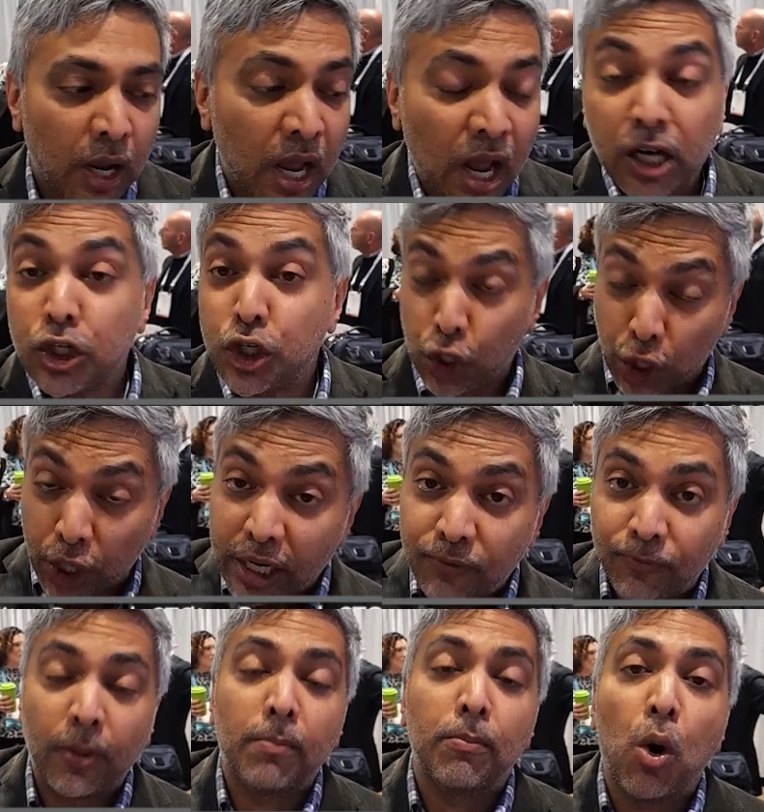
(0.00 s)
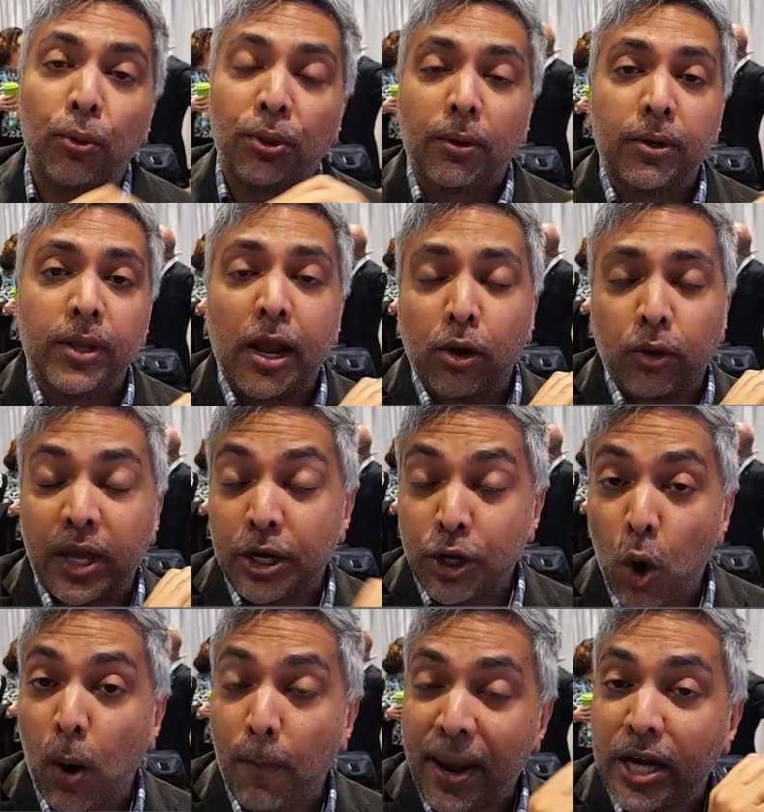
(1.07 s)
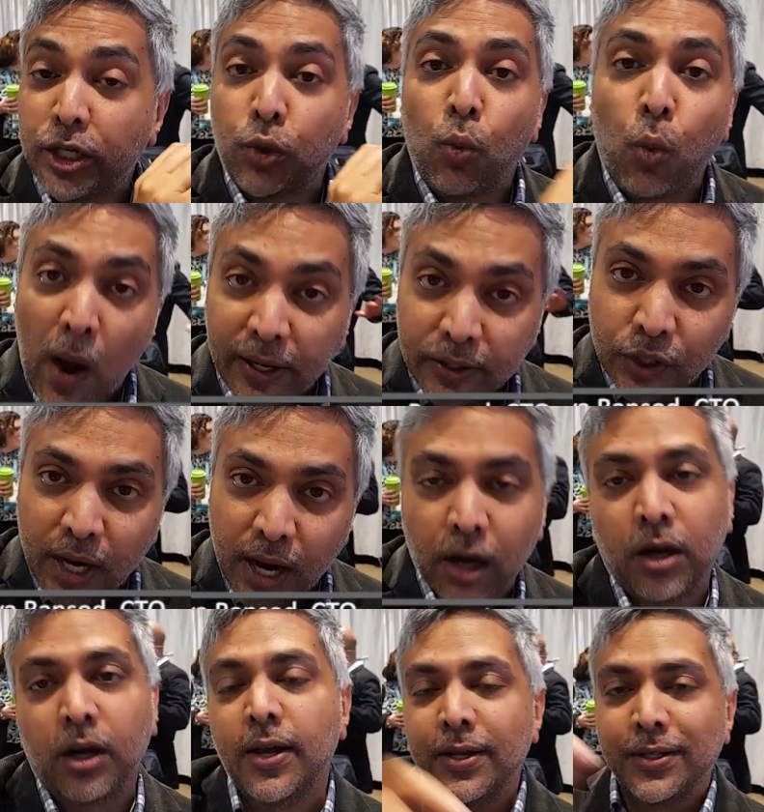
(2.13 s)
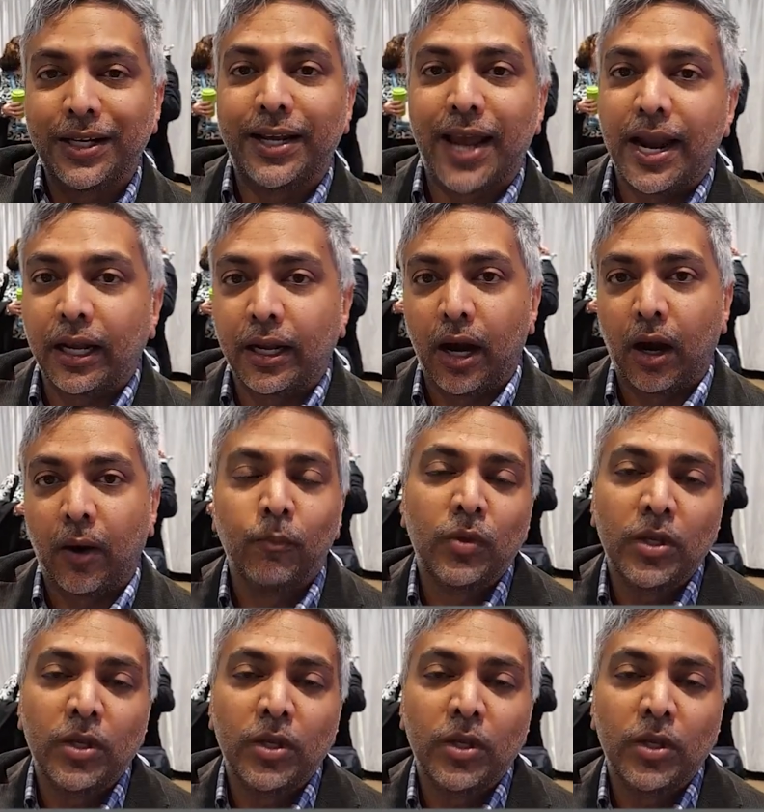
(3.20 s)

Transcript: a journey from the moment that they know a patient wants care to getting care.